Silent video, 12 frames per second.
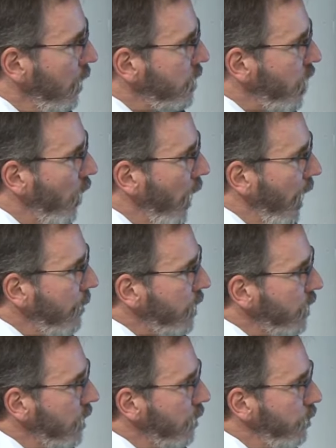So I'm
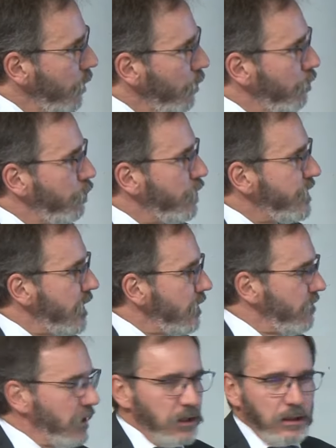going to present
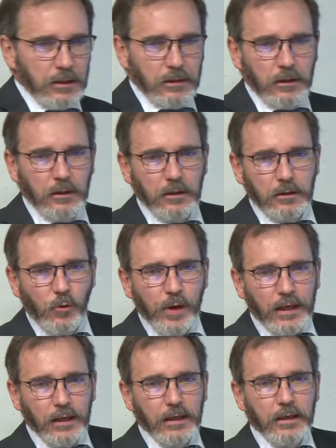very
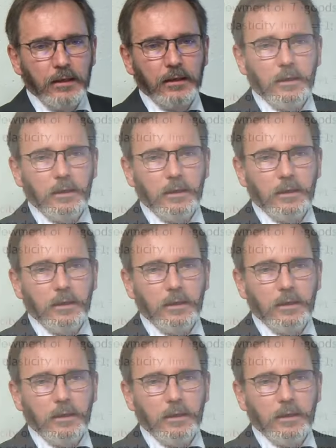quickly